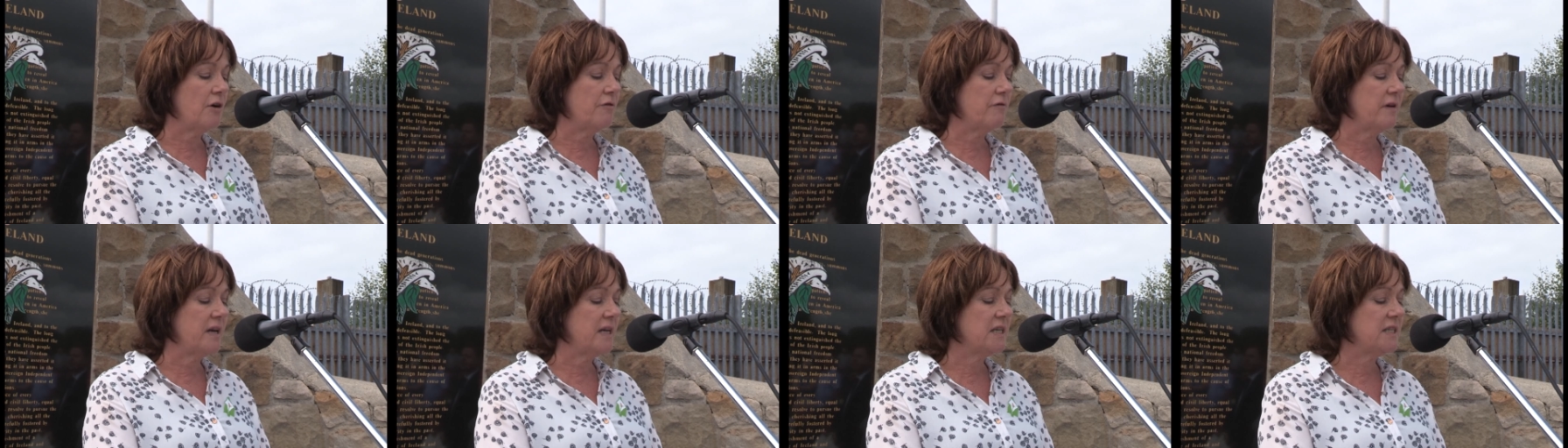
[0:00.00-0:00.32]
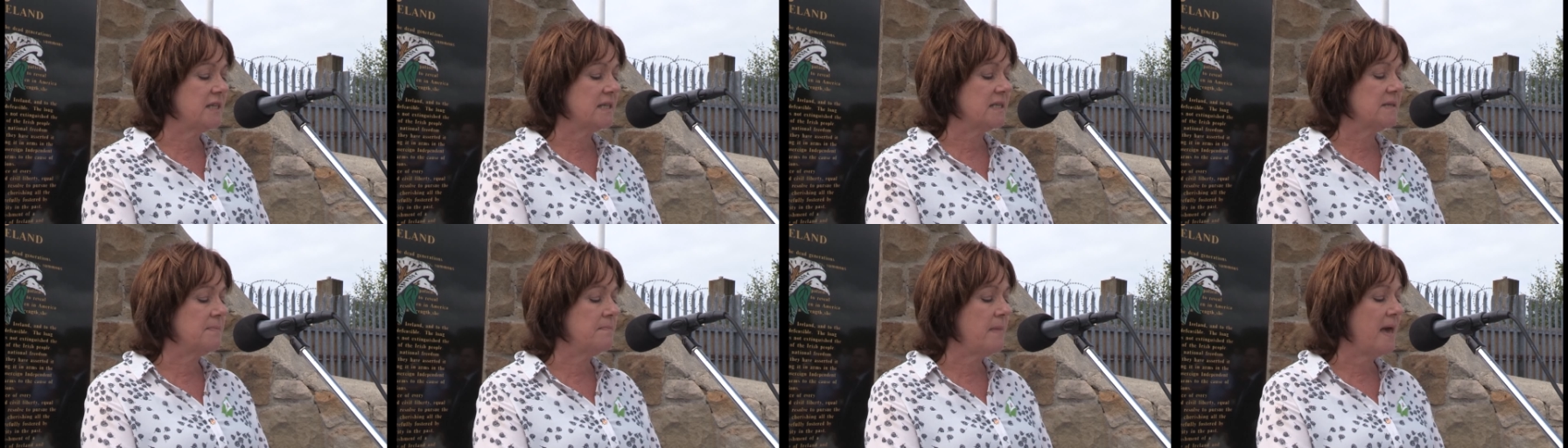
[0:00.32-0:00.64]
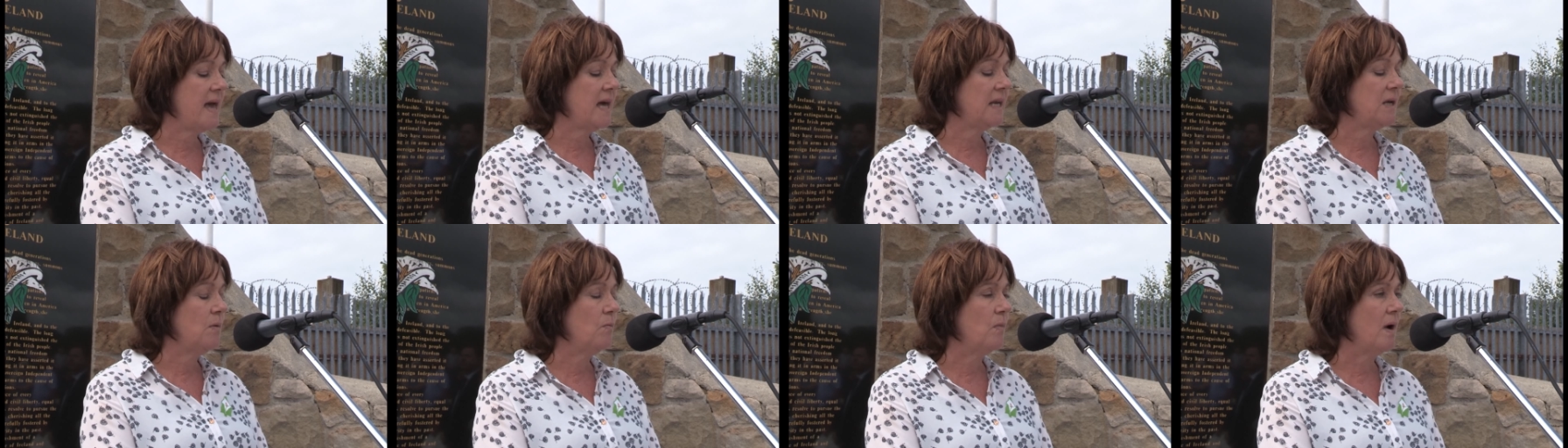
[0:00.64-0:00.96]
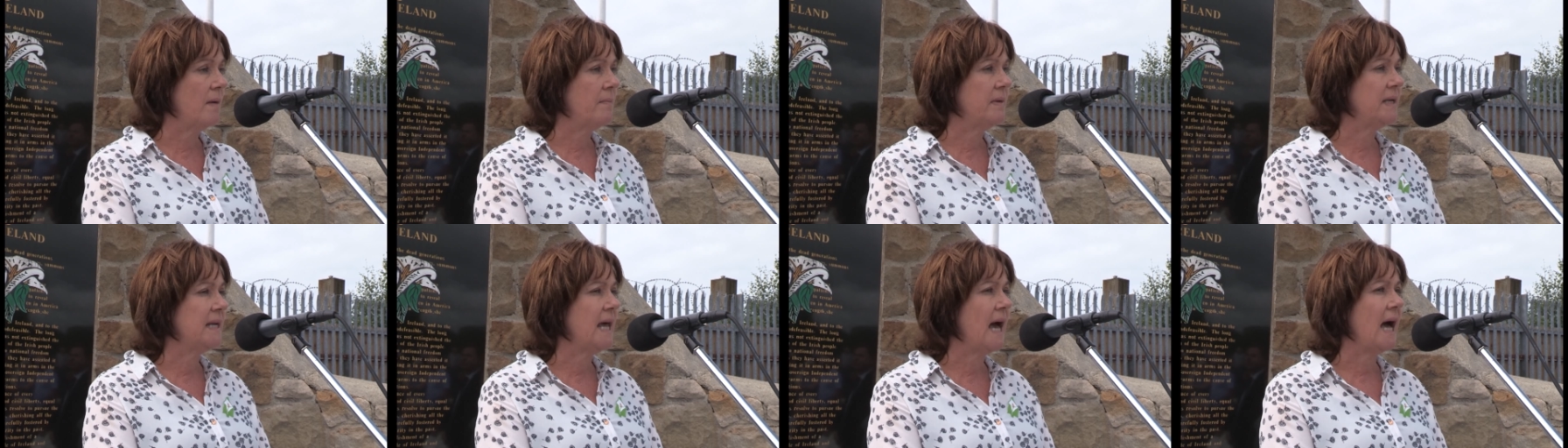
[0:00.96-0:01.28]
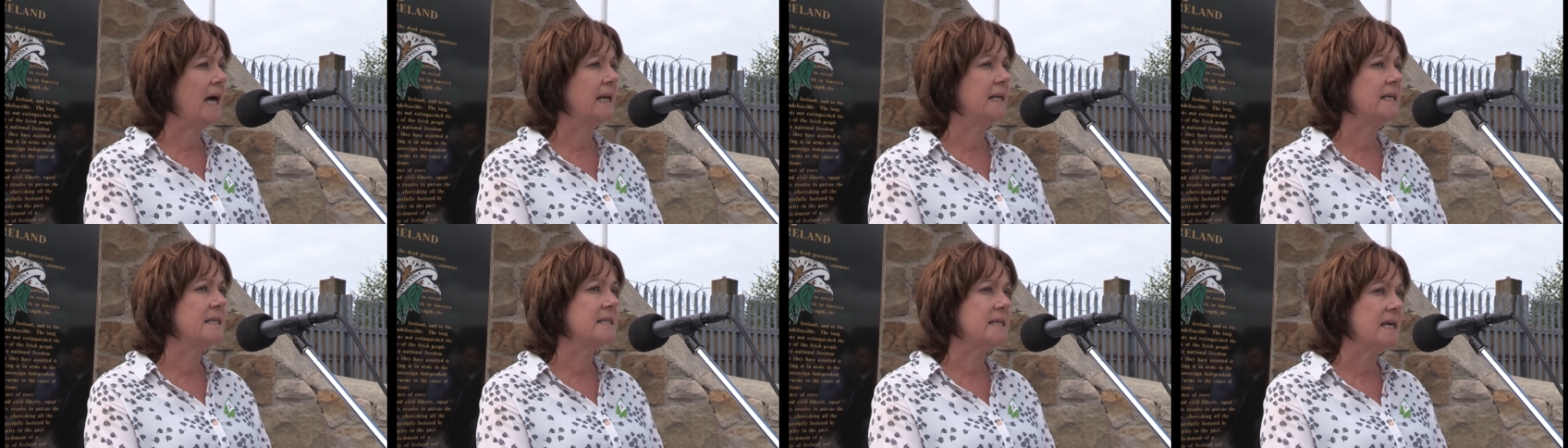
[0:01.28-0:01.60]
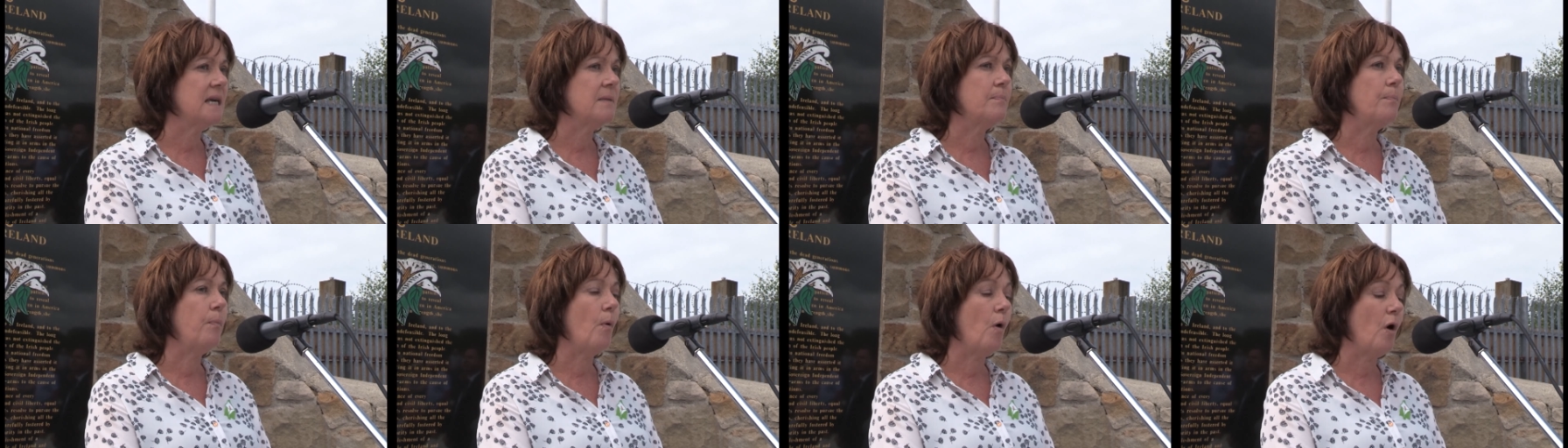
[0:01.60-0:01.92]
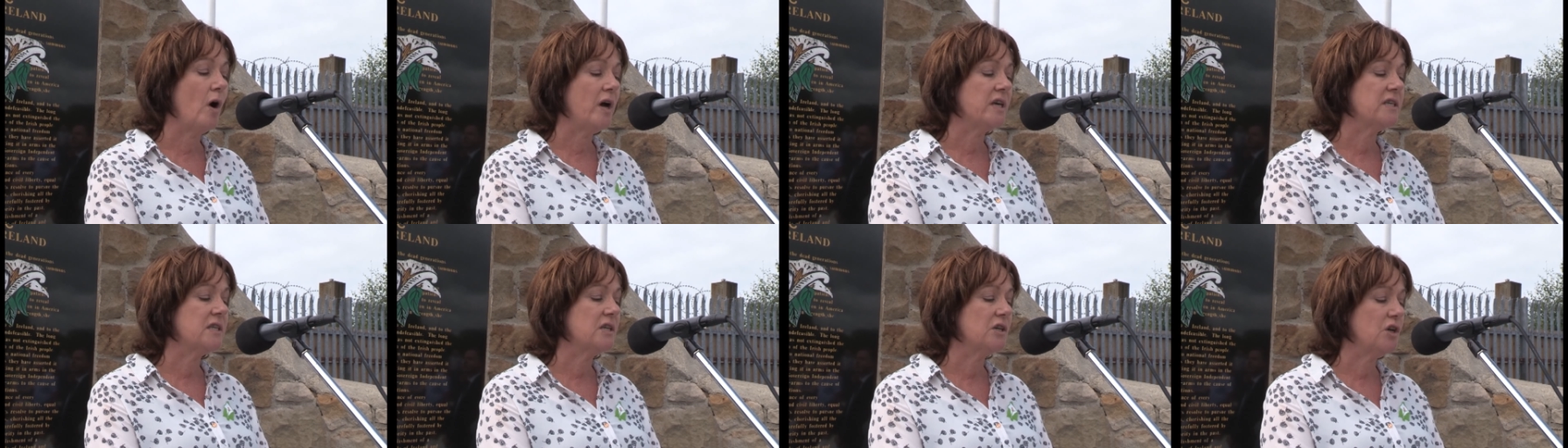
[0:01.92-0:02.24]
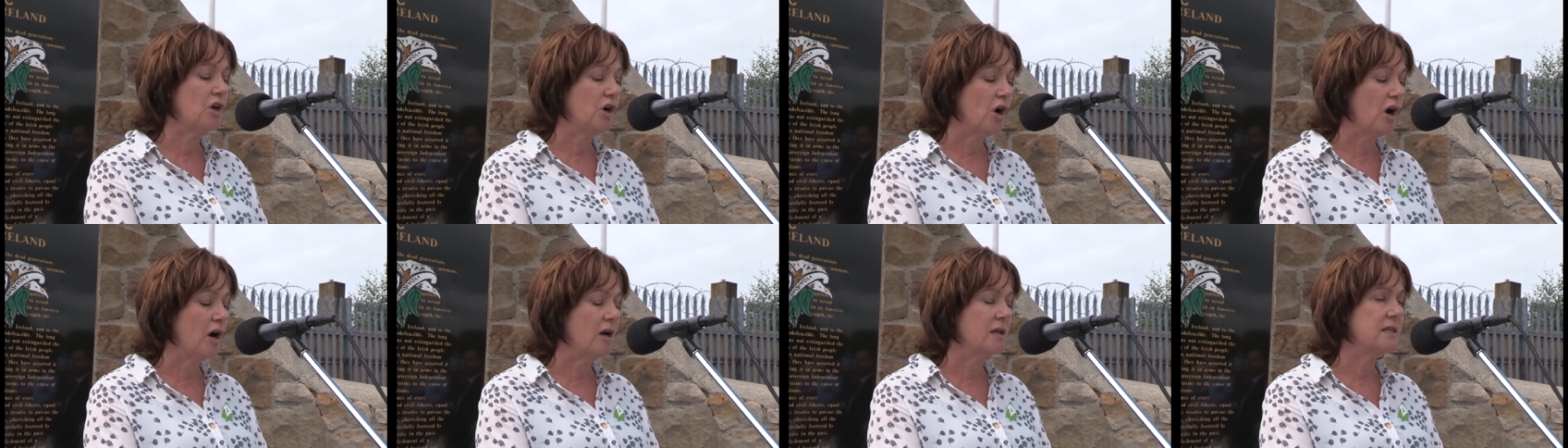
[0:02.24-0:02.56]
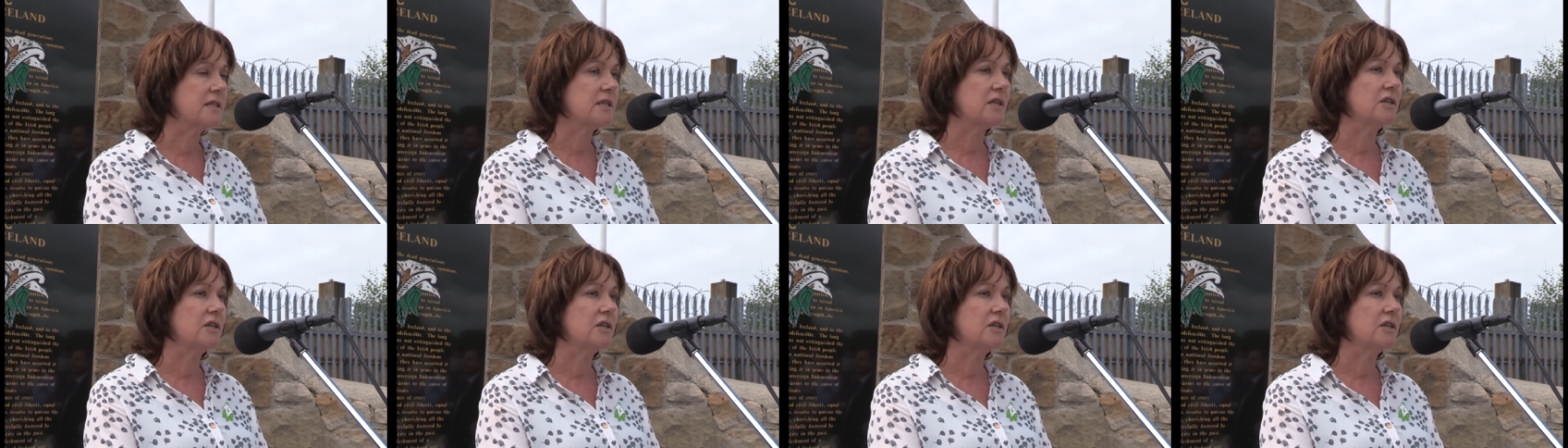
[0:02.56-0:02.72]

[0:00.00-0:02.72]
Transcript: courageous men and women, and indeed boys and girls,